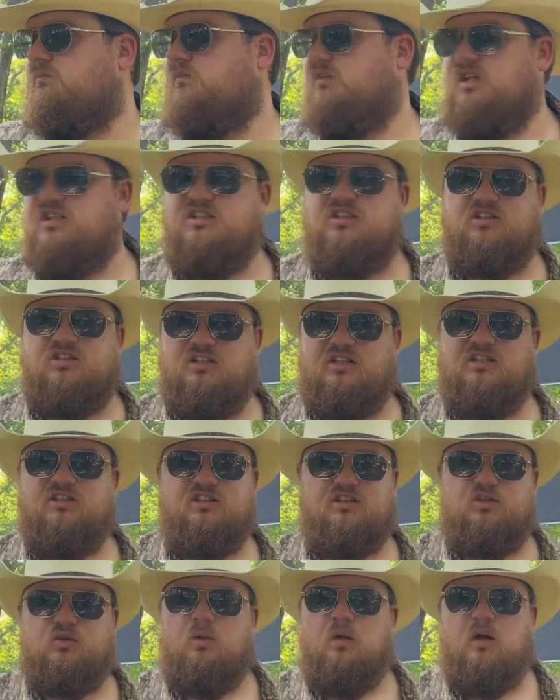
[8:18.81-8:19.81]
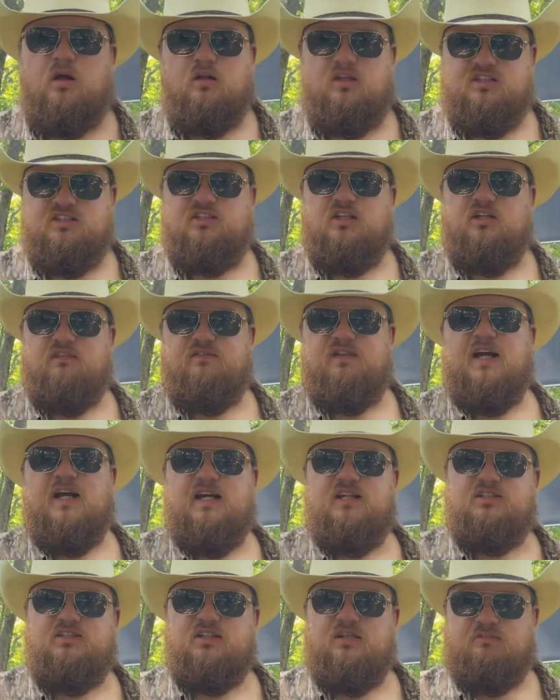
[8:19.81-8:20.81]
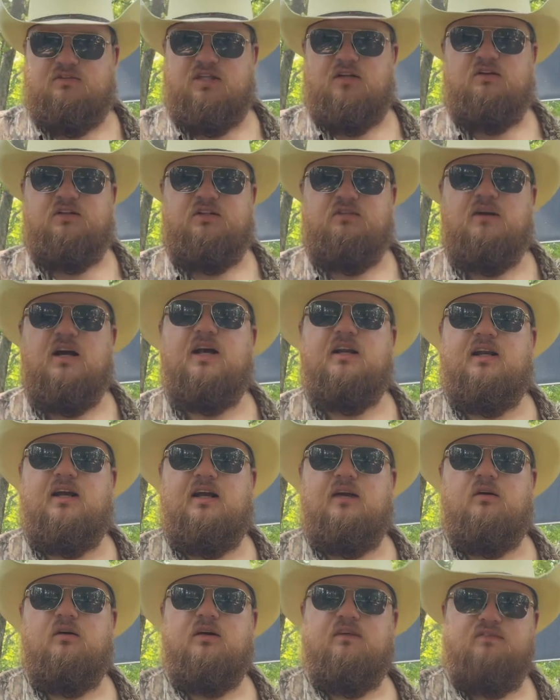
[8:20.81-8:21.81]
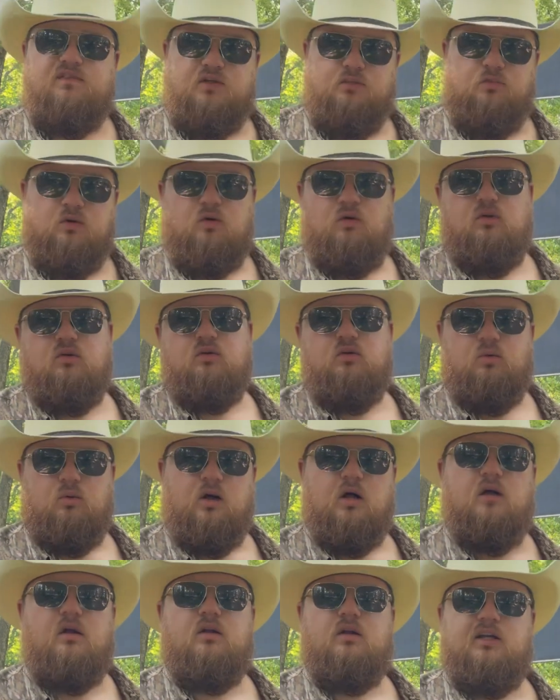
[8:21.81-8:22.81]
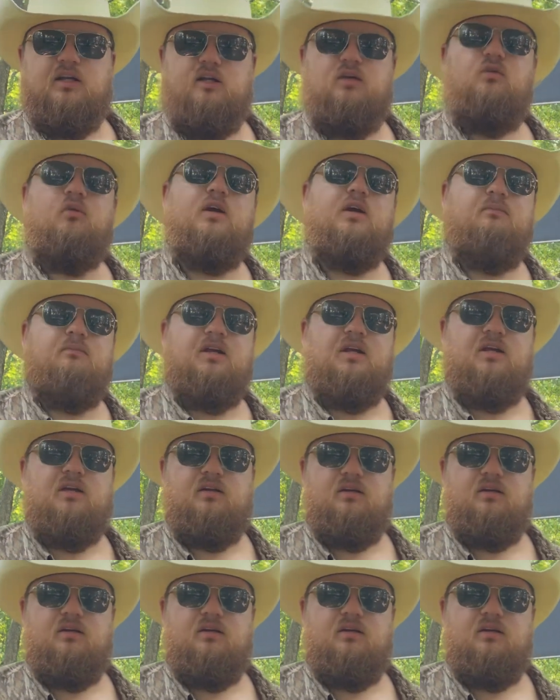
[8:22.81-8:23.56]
This is quality stuff, guys. I'm telling you right now, if you want quality equipment,